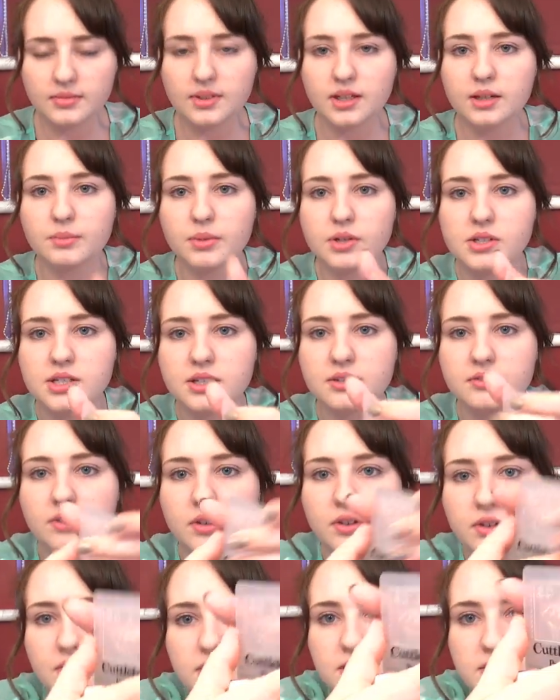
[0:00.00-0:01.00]
embossing
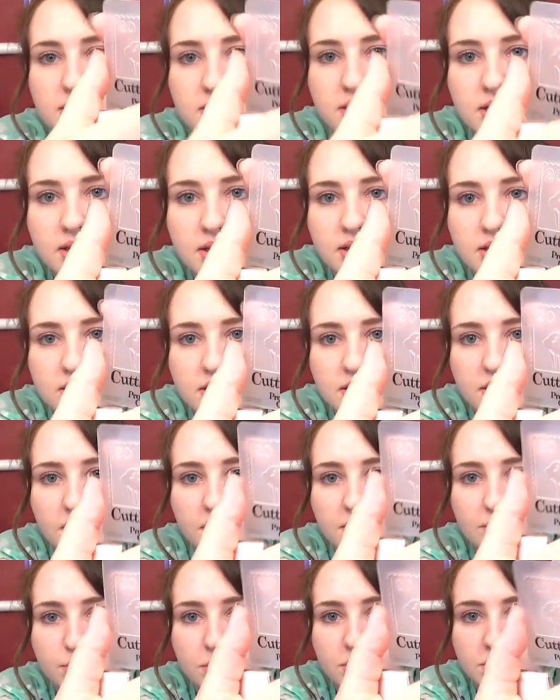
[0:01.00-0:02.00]
folders. So the
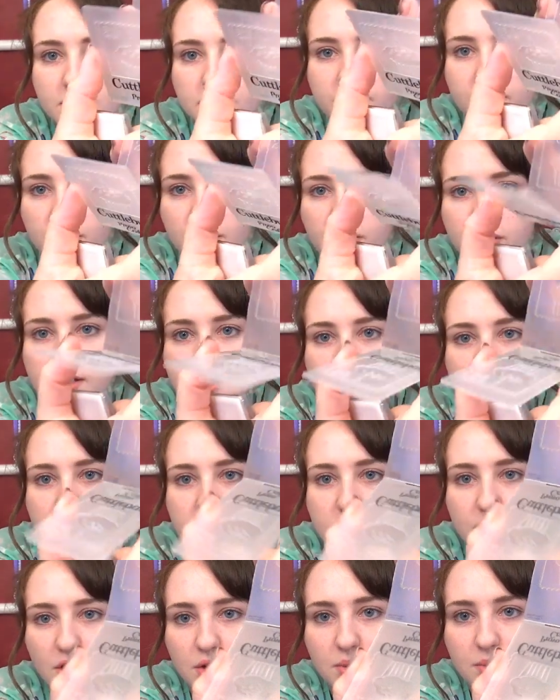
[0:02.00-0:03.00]
embossing folders, they
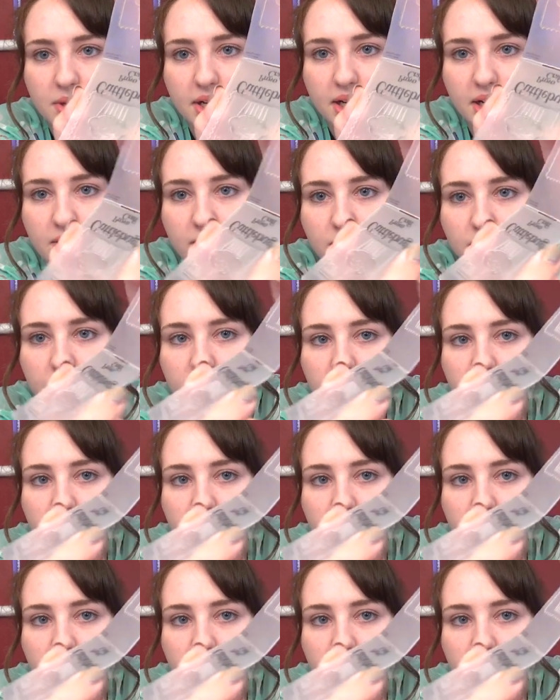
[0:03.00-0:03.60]
just open out,